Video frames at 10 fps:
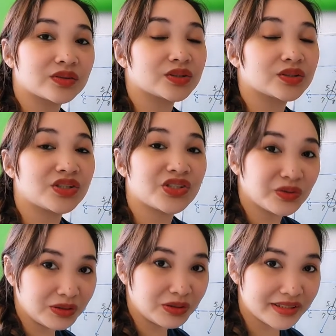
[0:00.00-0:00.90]
So
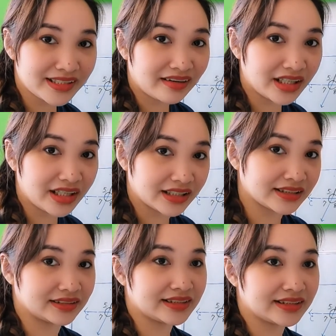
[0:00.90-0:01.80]

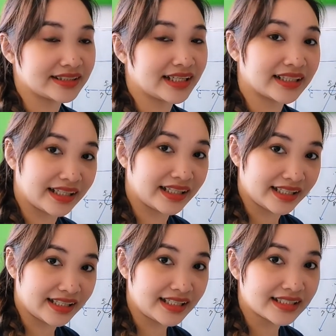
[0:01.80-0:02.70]
supplementary angles
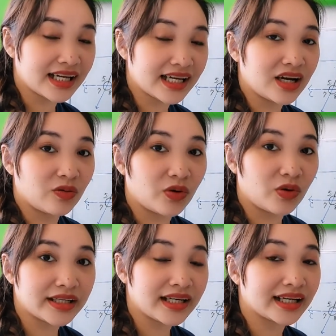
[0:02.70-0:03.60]
that is
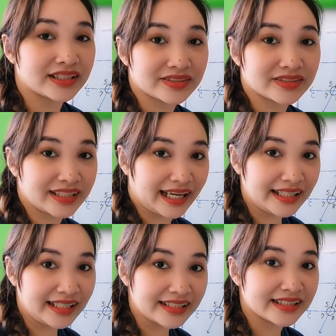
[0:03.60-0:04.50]

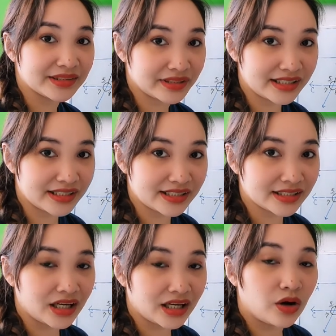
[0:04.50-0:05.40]
180
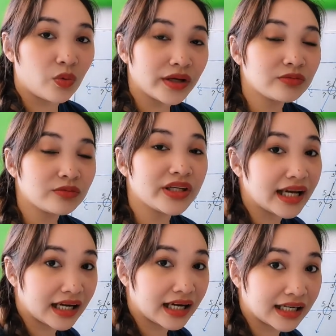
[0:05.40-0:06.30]
degrees
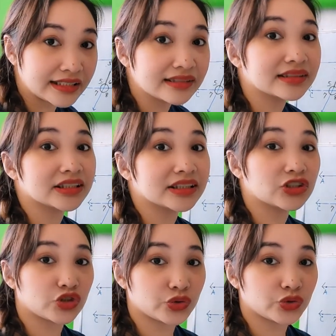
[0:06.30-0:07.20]
when we add
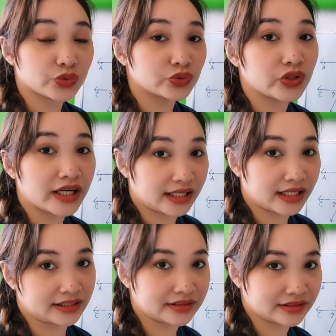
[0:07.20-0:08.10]
the
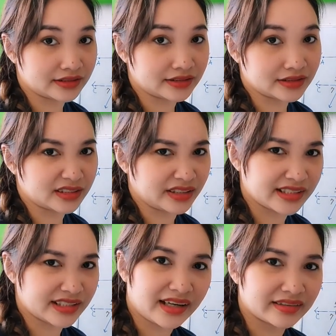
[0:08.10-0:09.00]
two angles.
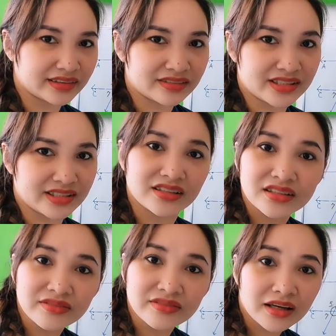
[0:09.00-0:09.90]
So it's either
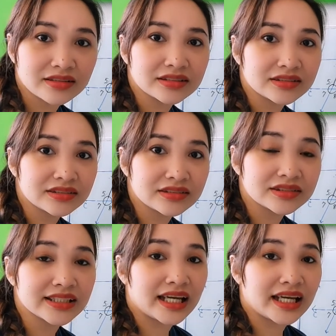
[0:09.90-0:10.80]
consecutive
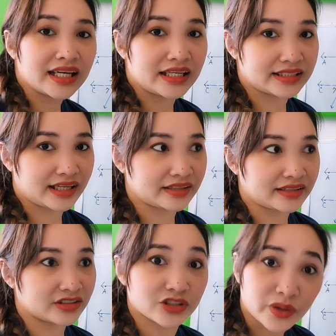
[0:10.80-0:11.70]
angles,
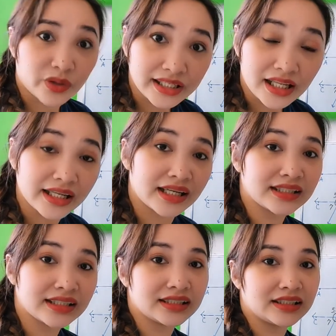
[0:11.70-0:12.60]
it's either straight
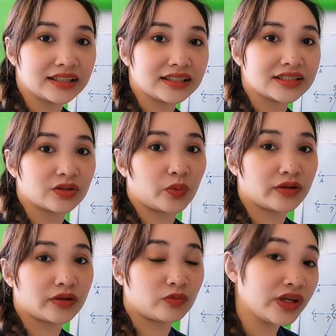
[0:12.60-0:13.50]
line
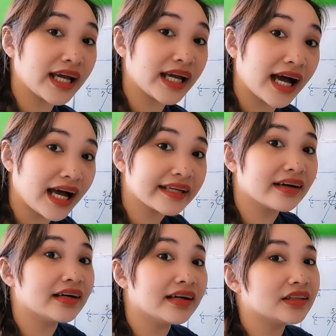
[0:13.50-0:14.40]
angles. So when we
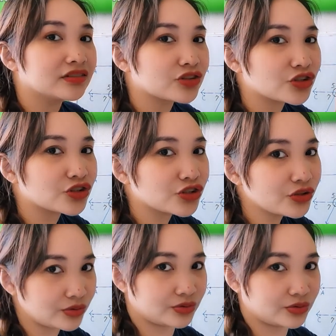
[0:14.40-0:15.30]
add
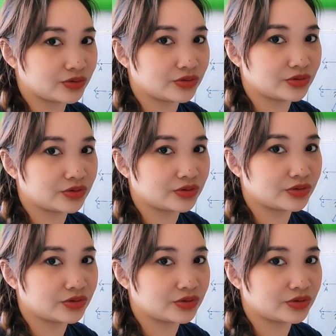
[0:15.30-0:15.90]
two